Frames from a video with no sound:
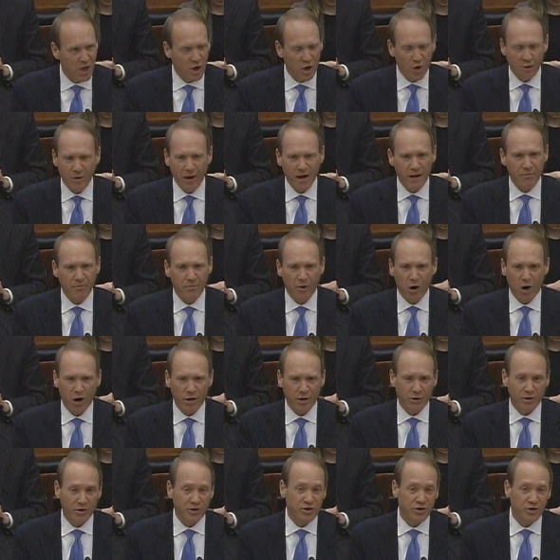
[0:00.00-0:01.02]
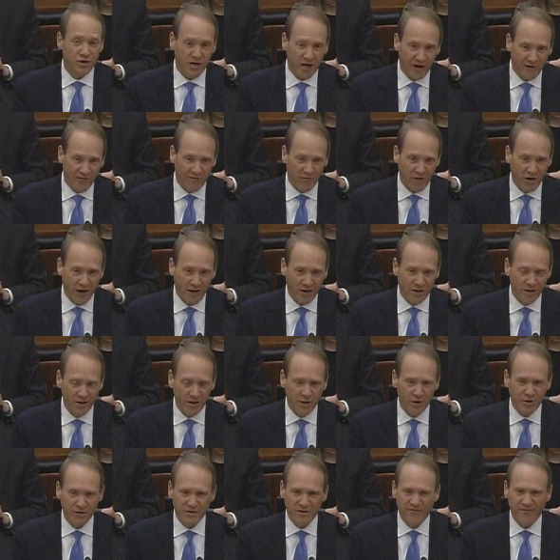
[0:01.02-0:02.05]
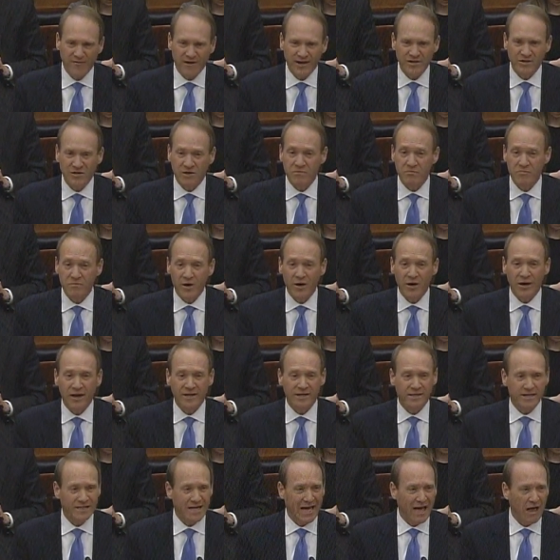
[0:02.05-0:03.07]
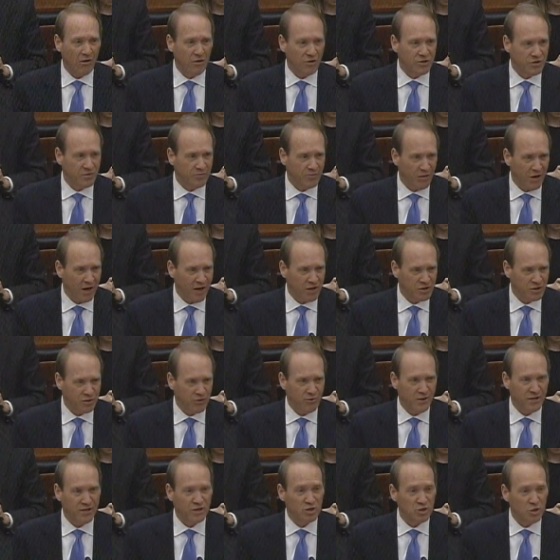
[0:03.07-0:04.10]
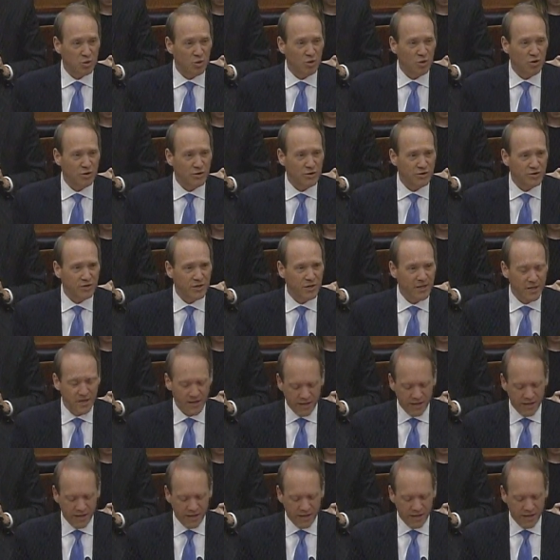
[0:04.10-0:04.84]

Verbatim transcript: Great partner in Chevron, who's invested millions of dollars in Project Way schools